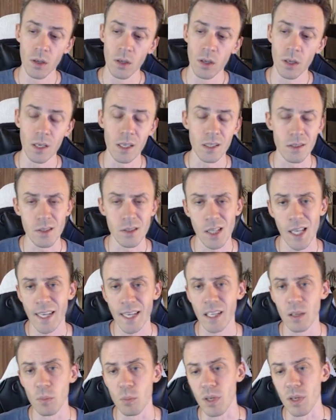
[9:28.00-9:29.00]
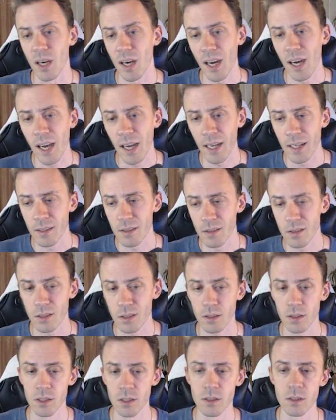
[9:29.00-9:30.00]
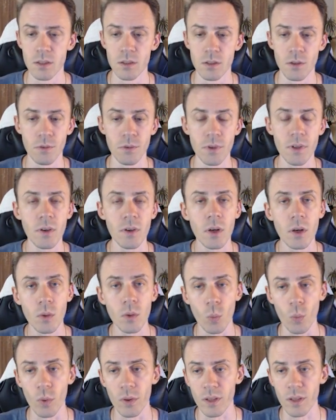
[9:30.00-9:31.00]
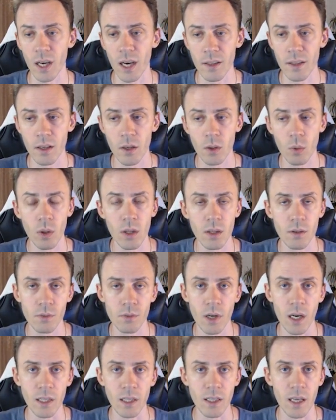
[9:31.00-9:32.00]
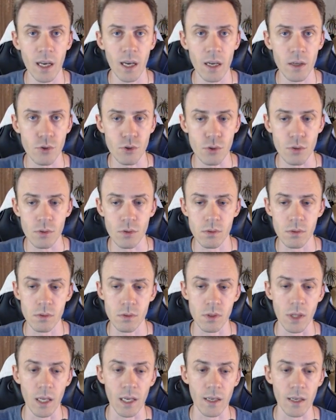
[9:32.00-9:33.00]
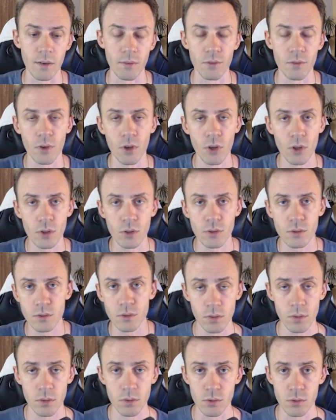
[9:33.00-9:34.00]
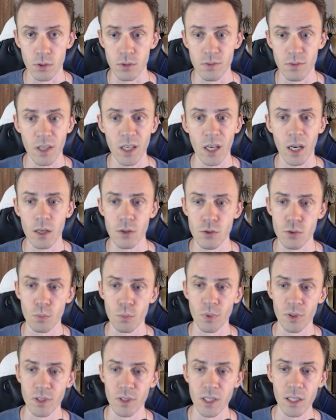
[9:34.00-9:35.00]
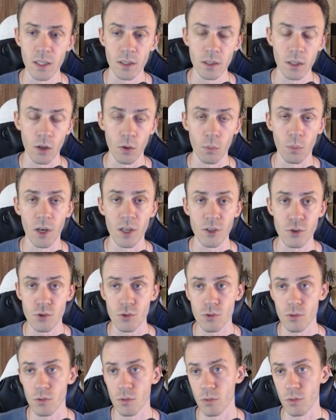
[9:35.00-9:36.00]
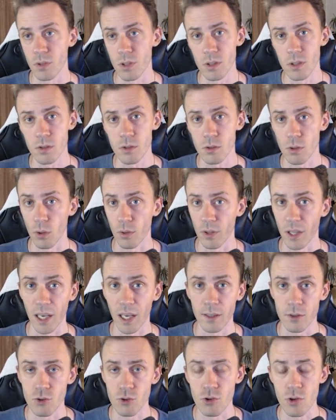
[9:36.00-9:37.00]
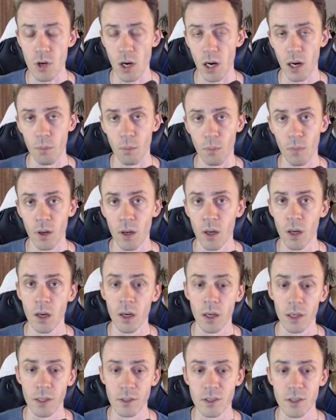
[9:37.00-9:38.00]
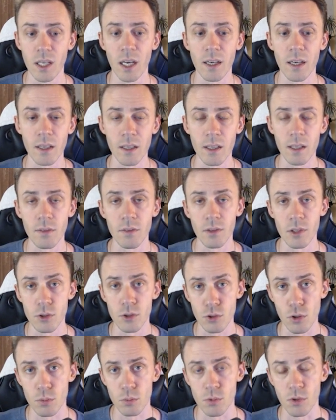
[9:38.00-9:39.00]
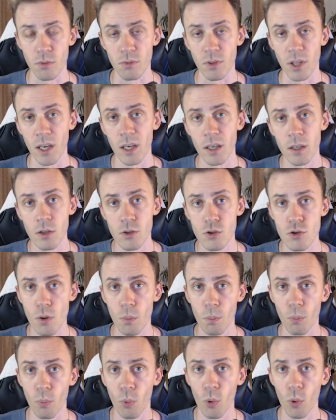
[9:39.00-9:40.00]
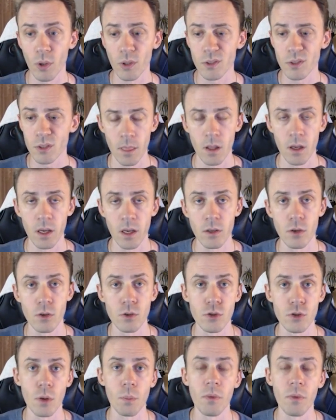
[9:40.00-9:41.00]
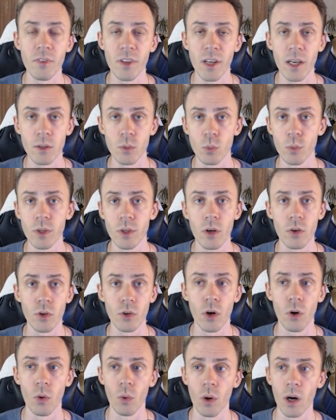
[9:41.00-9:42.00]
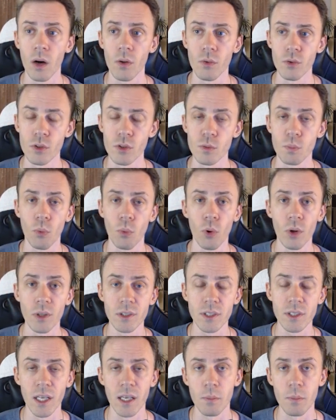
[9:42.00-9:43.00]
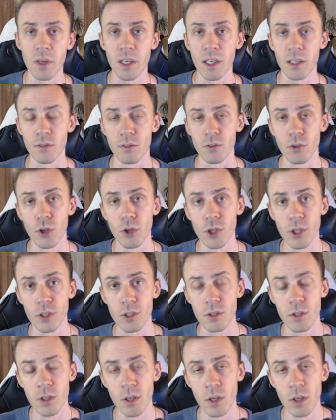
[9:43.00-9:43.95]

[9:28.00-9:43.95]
It's lagging behind, it's interfering with other qualifying actions like referrals, so it's very hard to predict how much this or that gem is gonna give in terms of the airdrop points. And on top of that, we don't know how these points gonna be converted